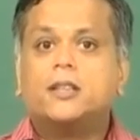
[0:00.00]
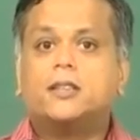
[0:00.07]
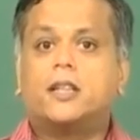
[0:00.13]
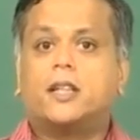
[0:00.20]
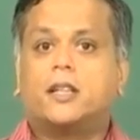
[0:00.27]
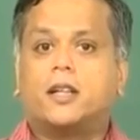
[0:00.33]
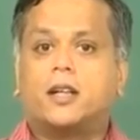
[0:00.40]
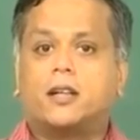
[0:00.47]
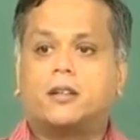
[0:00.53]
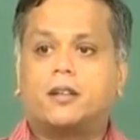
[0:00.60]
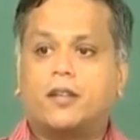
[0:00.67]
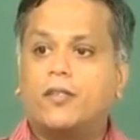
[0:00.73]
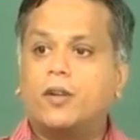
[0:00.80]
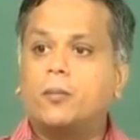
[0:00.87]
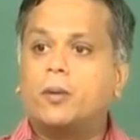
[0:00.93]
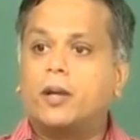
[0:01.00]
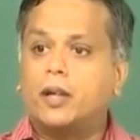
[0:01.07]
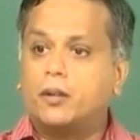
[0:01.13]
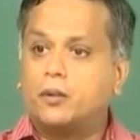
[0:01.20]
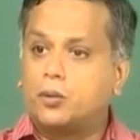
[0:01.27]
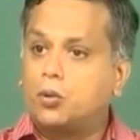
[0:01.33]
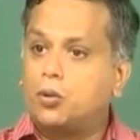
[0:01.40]
that are driven by
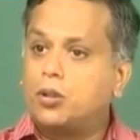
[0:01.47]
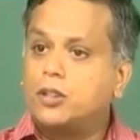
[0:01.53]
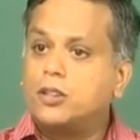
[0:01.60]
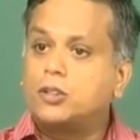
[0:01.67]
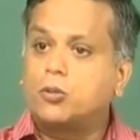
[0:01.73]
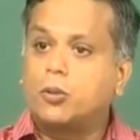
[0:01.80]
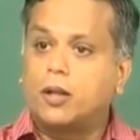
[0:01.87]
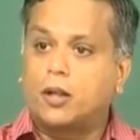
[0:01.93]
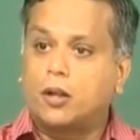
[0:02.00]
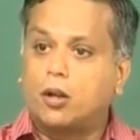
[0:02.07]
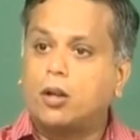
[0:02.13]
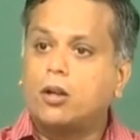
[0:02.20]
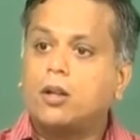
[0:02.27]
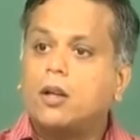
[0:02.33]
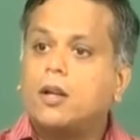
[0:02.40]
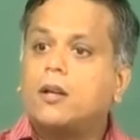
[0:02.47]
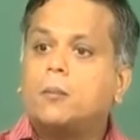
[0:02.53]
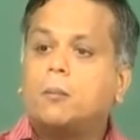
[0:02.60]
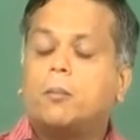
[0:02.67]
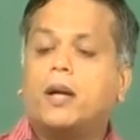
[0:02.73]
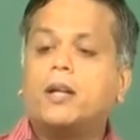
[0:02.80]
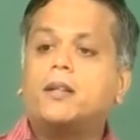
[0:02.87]
our old d squared law,
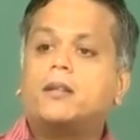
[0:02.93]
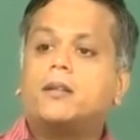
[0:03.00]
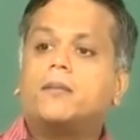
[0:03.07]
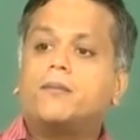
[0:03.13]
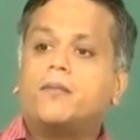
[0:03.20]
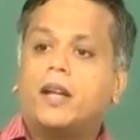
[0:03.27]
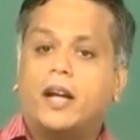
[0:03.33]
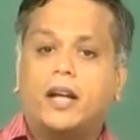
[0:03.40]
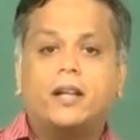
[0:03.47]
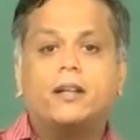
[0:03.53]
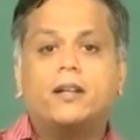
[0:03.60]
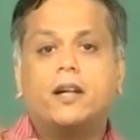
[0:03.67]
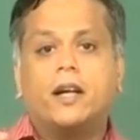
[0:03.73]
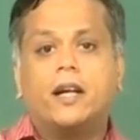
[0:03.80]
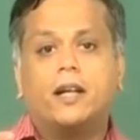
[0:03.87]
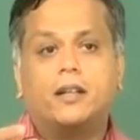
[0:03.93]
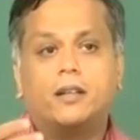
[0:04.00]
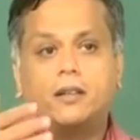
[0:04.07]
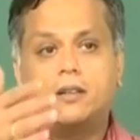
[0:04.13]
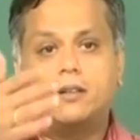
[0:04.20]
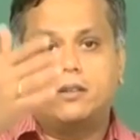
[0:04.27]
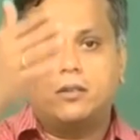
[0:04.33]
but
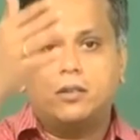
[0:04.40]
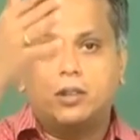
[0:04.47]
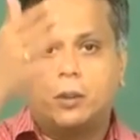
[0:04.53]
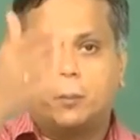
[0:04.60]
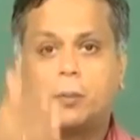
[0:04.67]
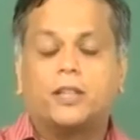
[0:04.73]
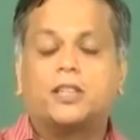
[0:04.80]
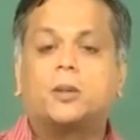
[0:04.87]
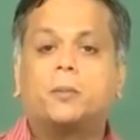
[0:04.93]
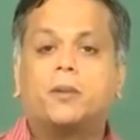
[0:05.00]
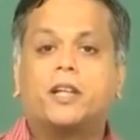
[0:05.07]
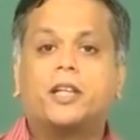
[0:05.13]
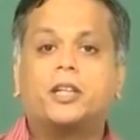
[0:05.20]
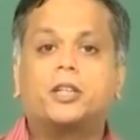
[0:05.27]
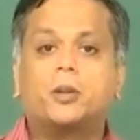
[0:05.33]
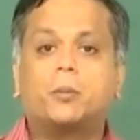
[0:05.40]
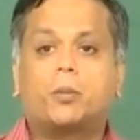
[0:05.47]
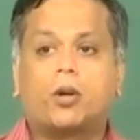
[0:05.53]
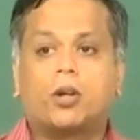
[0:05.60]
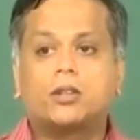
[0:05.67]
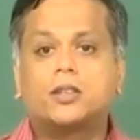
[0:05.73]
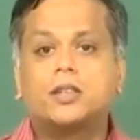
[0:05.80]
and the precipitation
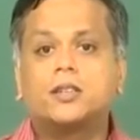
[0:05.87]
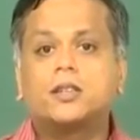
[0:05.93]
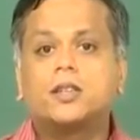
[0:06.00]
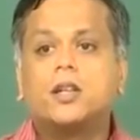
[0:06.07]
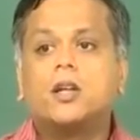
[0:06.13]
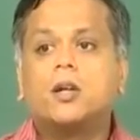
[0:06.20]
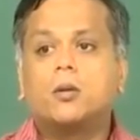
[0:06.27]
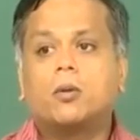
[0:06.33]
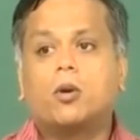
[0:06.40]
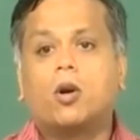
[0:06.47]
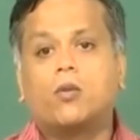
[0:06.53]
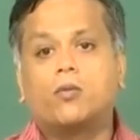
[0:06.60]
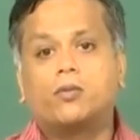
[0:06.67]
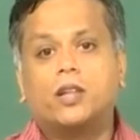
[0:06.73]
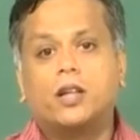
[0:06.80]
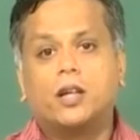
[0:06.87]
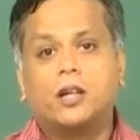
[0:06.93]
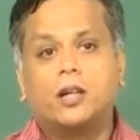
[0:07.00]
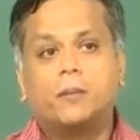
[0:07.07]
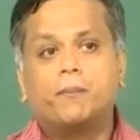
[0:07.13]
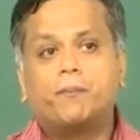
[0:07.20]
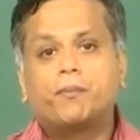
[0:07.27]
process of
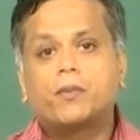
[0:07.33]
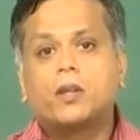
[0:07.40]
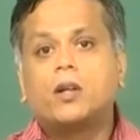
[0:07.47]
the